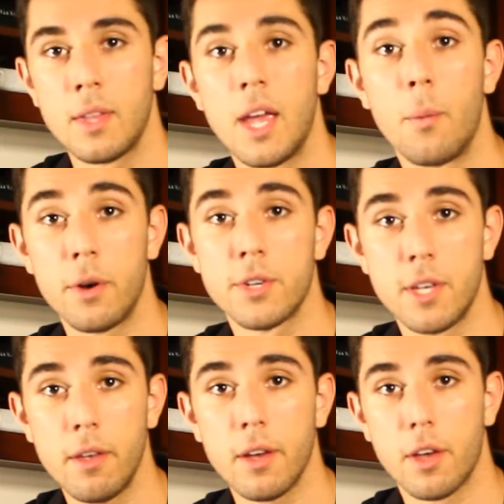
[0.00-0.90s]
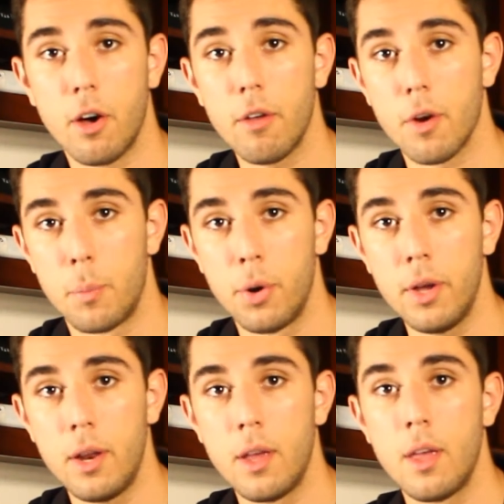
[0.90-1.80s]
And when you're selling a call or a
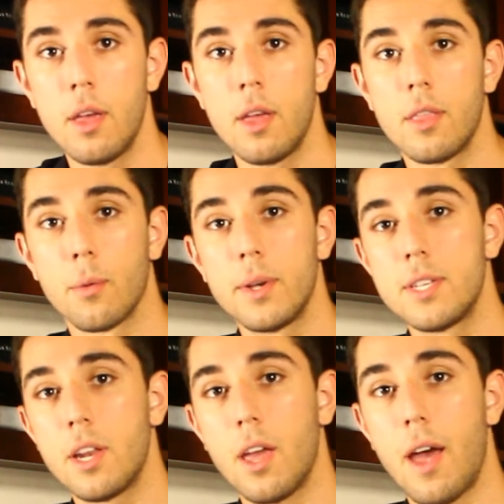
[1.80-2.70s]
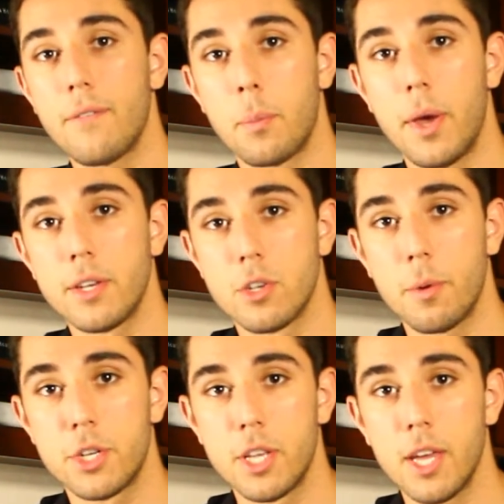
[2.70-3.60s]
put, the reason you have to pay so
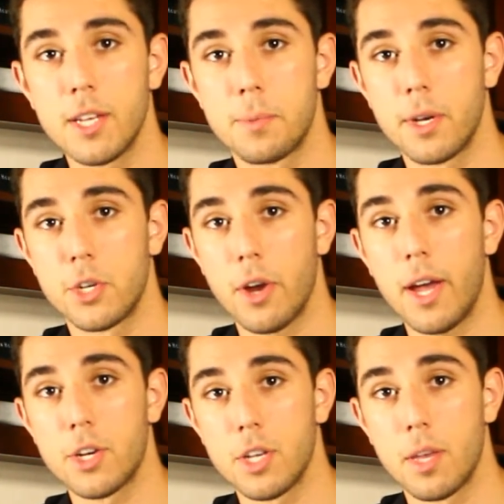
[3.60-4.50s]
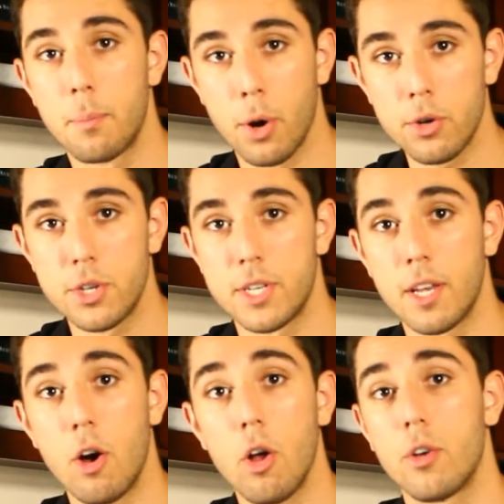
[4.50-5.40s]
much to the end is because you're actually purchasing
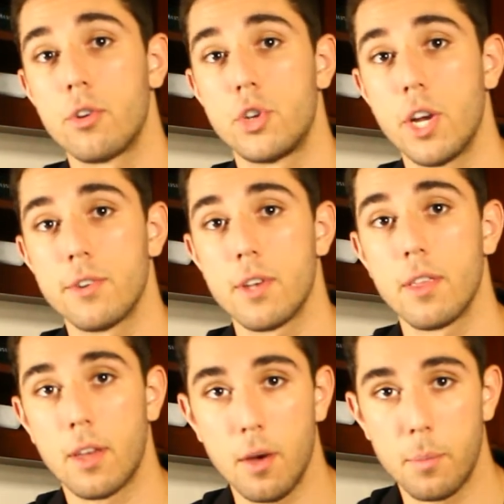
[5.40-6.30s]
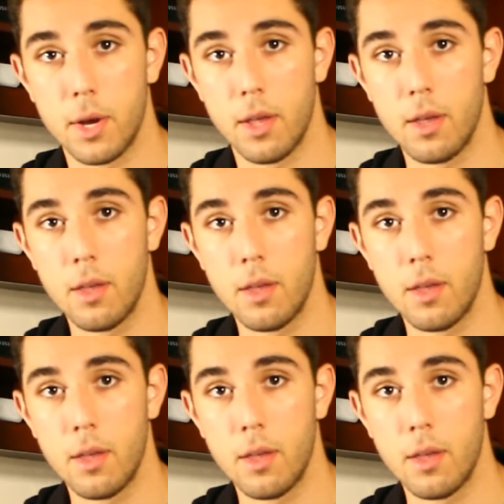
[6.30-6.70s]
all 100 shares of the company.